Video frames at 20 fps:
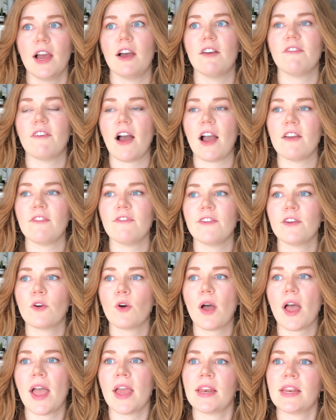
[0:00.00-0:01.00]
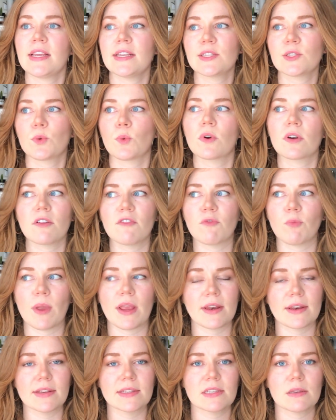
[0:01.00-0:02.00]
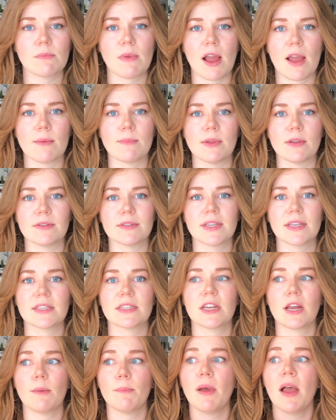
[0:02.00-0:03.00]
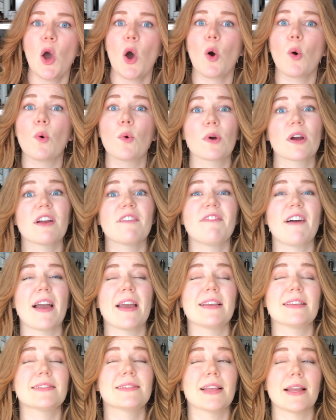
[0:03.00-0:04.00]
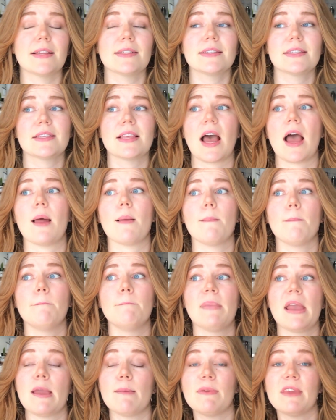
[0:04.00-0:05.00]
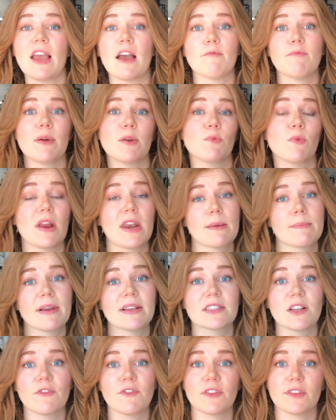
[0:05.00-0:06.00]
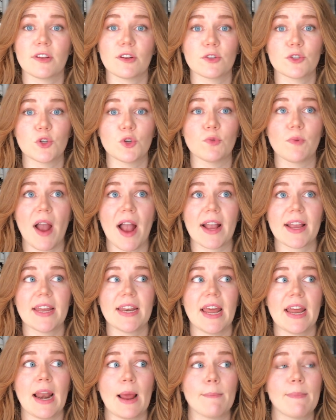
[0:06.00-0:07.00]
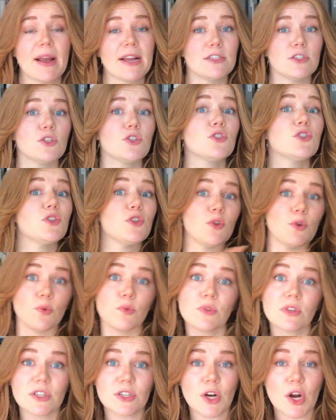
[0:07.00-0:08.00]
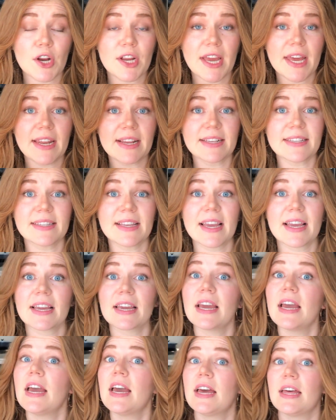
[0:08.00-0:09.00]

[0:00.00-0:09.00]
If I feel any sort of weakness in my immune system, or if I sense that maybe I've been running myself a little too ragged and I might soon start getting sick,